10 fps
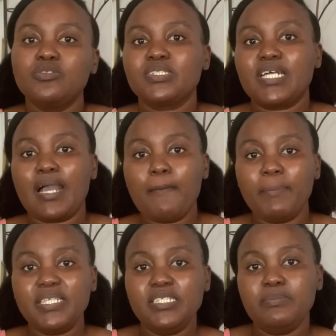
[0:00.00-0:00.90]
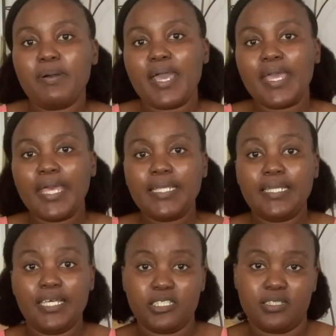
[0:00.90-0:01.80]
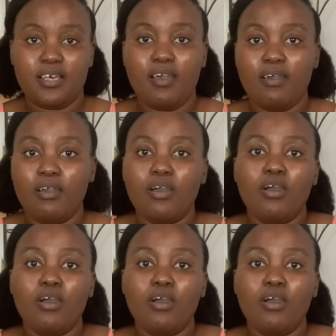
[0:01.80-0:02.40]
it was accompanied by a letter